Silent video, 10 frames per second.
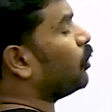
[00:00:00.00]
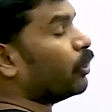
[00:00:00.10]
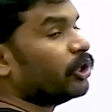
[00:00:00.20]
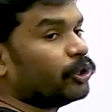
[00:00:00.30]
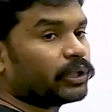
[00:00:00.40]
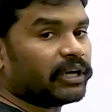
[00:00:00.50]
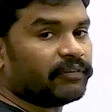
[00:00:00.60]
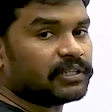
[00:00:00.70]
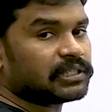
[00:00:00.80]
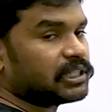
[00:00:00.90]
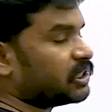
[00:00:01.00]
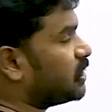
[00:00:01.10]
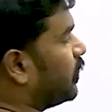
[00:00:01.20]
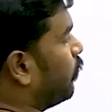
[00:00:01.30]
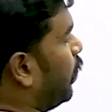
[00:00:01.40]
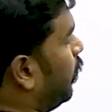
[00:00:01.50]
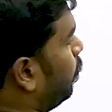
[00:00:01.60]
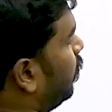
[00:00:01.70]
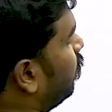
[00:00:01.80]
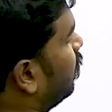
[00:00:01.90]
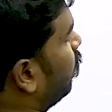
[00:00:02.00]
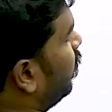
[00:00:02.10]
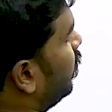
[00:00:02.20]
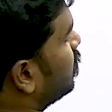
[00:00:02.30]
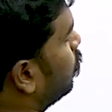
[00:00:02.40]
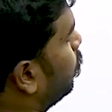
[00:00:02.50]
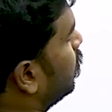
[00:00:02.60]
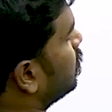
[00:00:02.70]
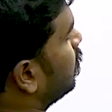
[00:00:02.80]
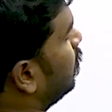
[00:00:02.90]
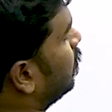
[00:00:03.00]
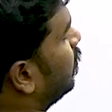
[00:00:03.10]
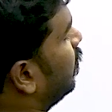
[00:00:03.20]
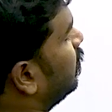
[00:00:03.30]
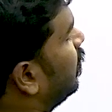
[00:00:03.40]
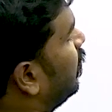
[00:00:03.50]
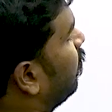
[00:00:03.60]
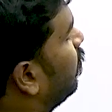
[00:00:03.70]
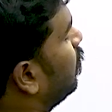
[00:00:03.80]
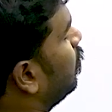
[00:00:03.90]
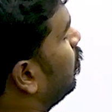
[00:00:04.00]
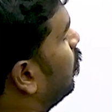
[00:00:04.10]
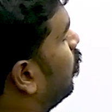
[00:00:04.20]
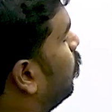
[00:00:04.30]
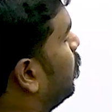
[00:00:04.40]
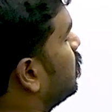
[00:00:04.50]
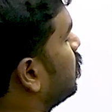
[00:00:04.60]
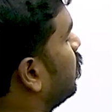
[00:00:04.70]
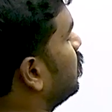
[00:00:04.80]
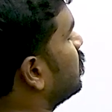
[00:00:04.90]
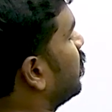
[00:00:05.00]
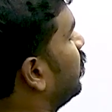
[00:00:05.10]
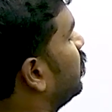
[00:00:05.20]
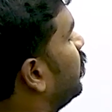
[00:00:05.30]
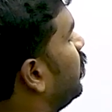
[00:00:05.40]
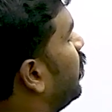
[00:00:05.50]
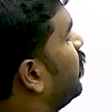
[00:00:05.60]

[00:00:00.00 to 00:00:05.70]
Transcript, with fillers: 22 kV insulation is required. Between the windings, how much? 33, 11, how much? This is 33